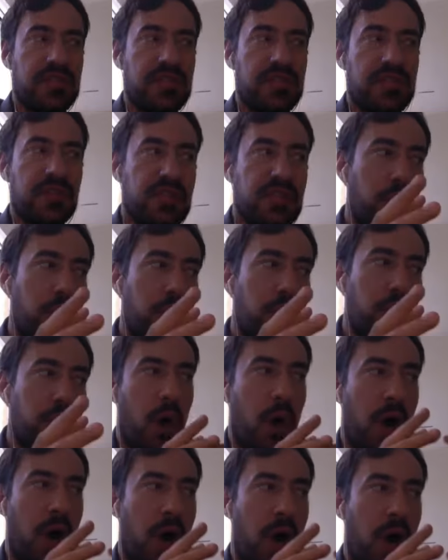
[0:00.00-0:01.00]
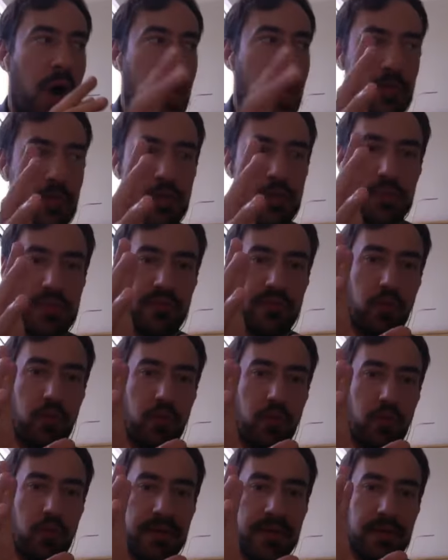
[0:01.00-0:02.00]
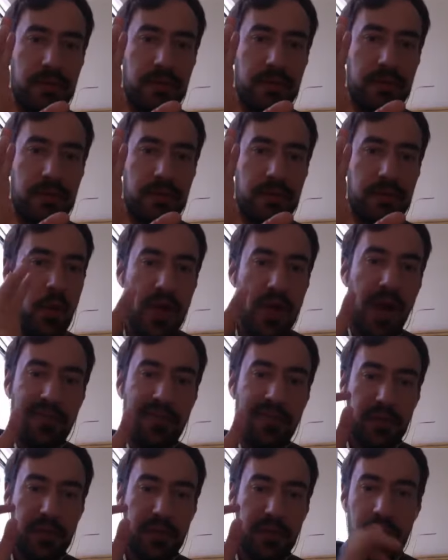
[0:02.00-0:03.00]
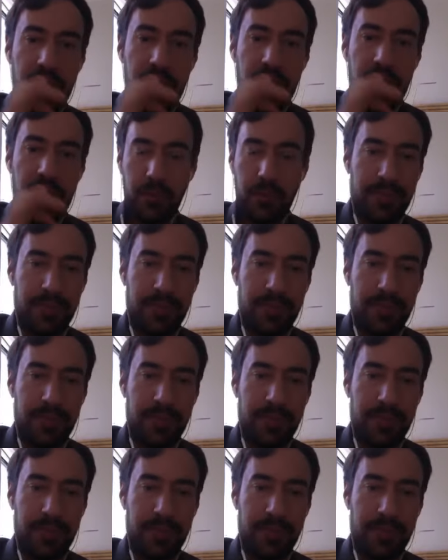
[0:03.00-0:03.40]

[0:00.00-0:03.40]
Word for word: doing recently is going wider in terms of what what we offer.